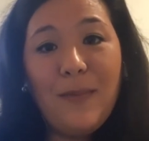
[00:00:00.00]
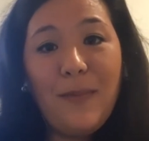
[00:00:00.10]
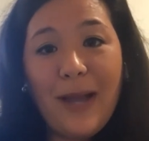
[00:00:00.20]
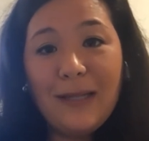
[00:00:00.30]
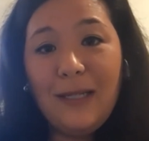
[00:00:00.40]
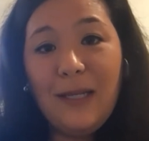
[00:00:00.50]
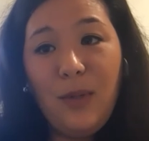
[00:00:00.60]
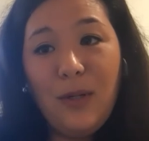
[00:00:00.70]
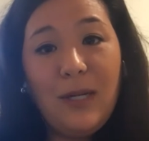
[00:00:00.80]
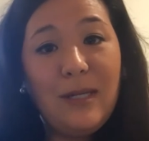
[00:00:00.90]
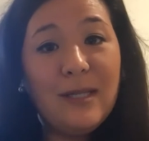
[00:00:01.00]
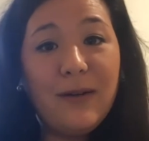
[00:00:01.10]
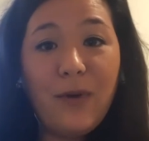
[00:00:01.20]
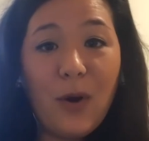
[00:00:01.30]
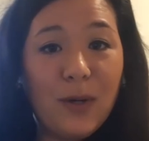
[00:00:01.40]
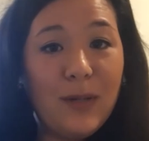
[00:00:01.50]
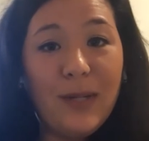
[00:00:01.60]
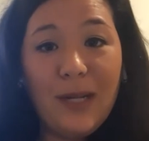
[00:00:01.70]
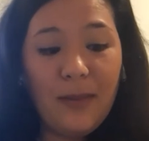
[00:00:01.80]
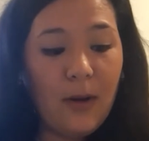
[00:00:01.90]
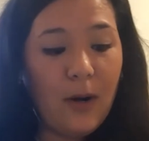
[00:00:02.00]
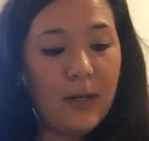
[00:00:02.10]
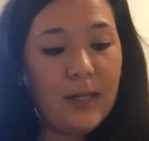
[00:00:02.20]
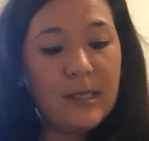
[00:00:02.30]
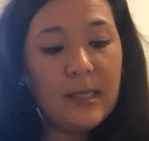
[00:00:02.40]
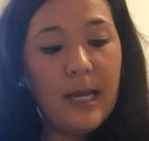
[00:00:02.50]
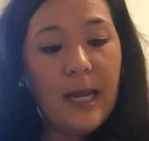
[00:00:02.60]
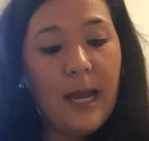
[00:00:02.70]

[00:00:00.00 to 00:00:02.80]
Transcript: impacting communities that have already been hit the hardest.